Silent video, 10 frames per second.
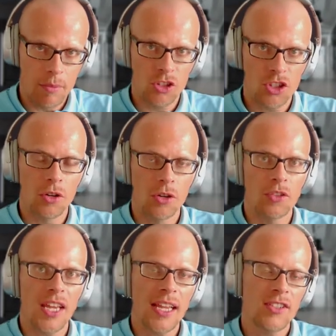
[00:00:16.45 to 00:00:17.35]
So
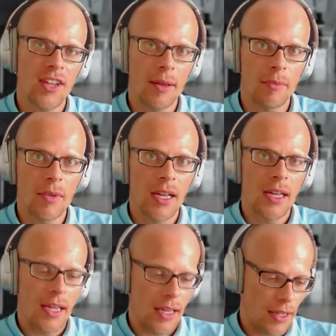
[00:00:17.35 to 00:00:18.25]
the exam
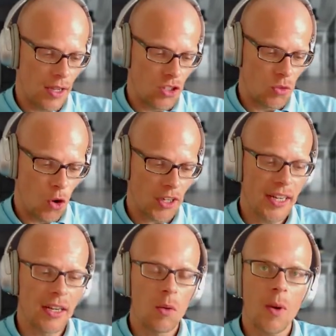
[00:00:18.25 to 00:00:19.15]
is working
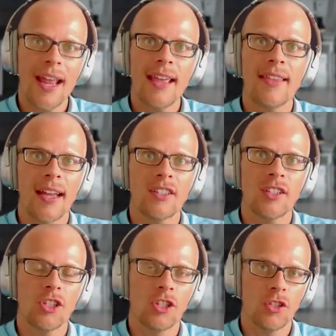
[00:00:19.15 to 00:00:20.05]
in a way that
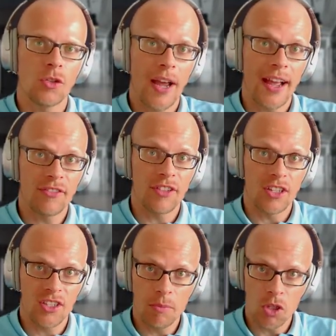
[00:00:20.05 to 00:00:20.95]
you have a
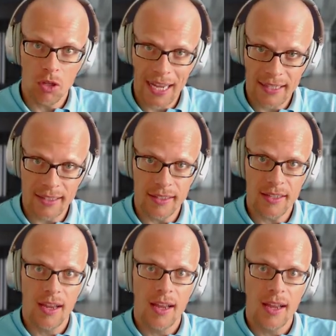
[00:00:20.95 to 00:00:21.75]
simulated